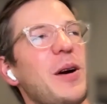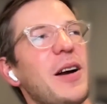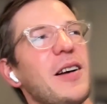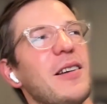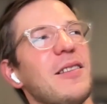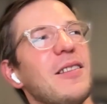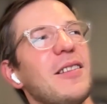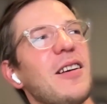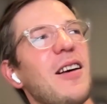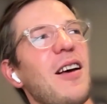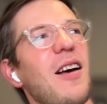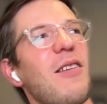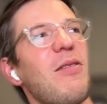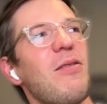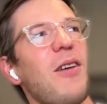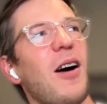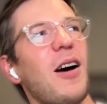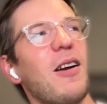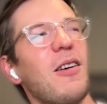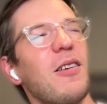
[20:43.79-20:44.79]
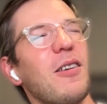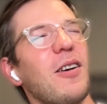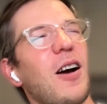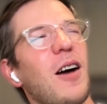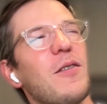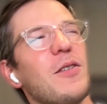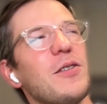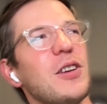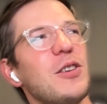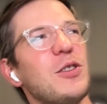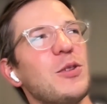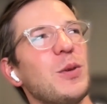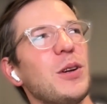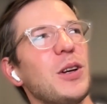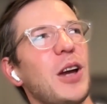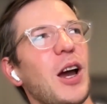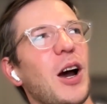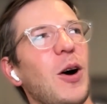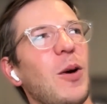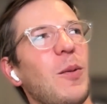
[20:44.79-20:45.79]
I thought our conversation would
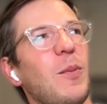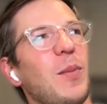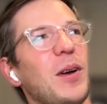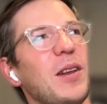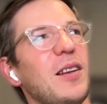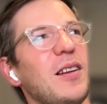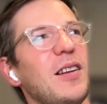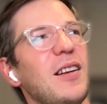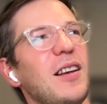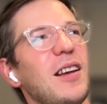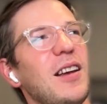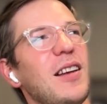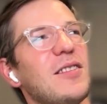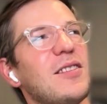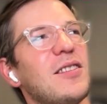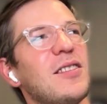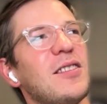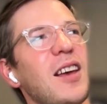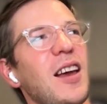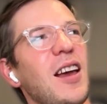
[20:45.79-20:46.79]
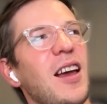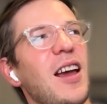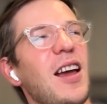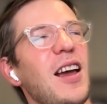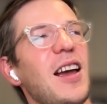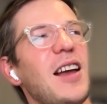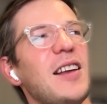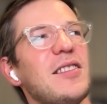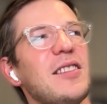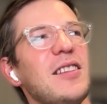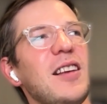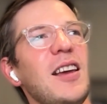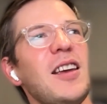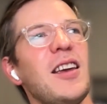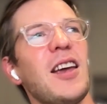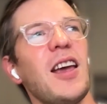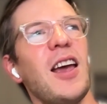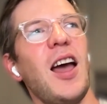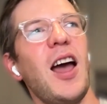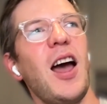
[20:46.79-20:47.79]
go, but it's
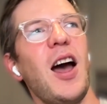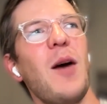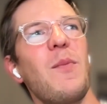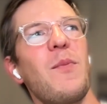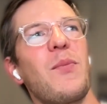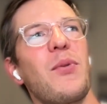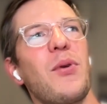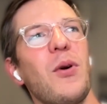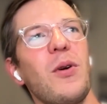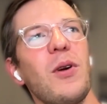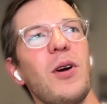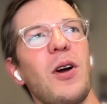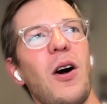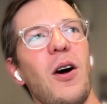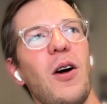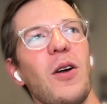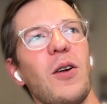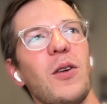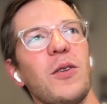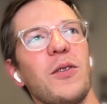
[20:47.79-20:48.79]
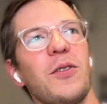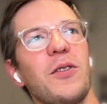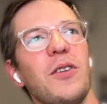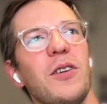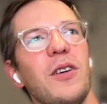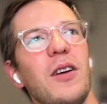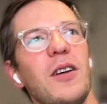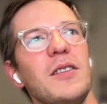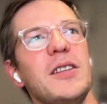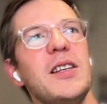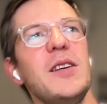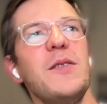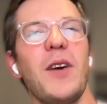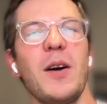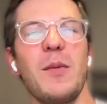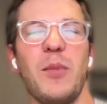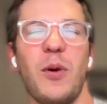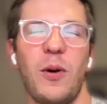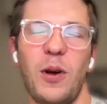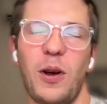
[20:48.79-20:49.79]
like protocols, DeFi
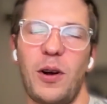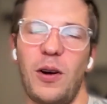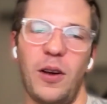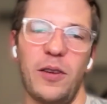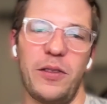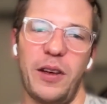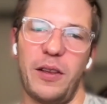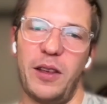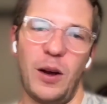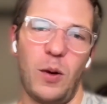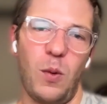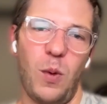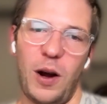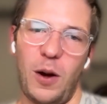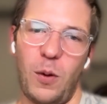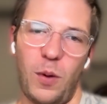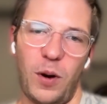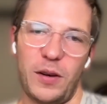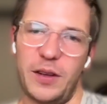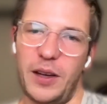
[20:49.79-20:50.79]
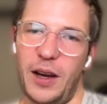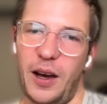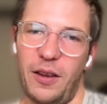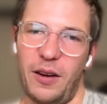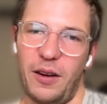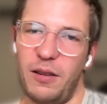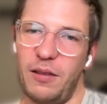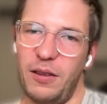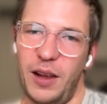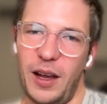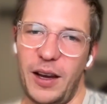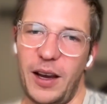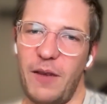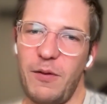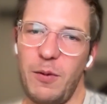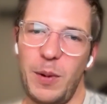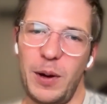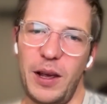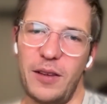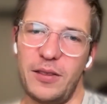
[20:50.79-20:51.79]
protocols, I think want to work together. Like
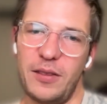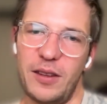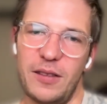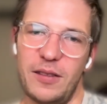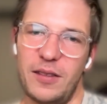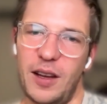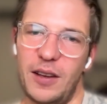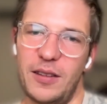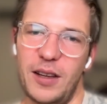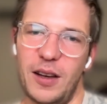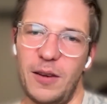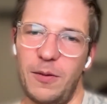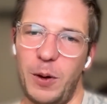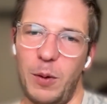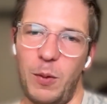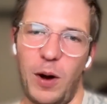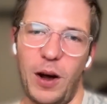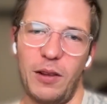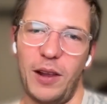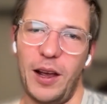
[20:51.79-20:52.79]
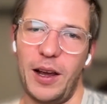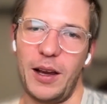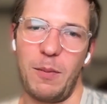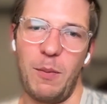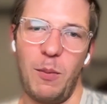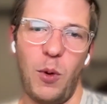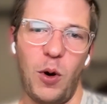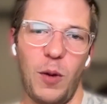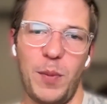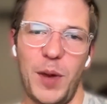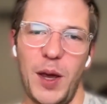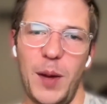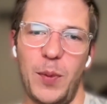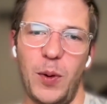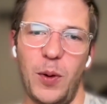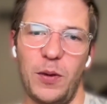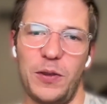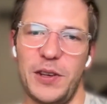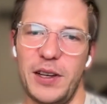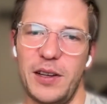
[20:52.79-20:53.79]
everybody has incentive. We want like more
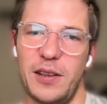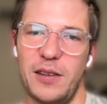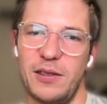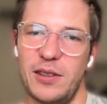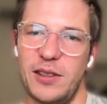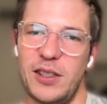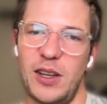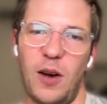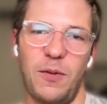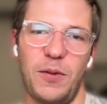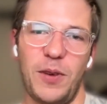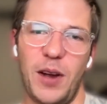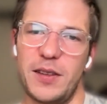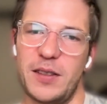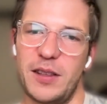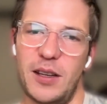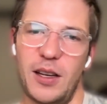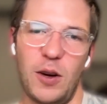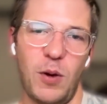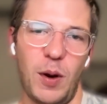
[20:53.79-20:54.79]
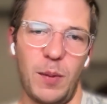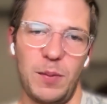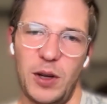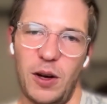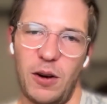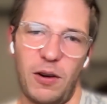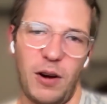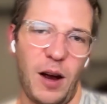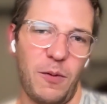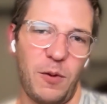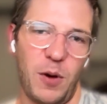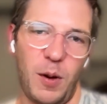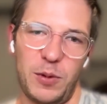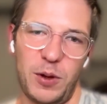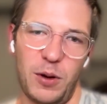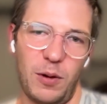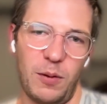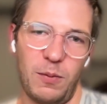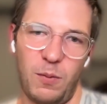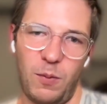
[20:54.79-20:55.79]
people to self-custody crypto or have
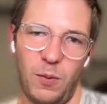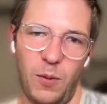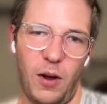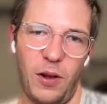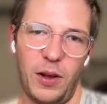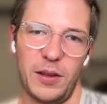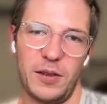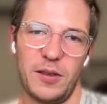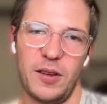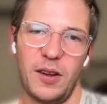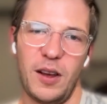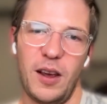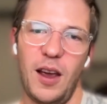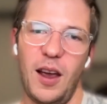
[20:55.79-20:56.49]
crypto in wallets.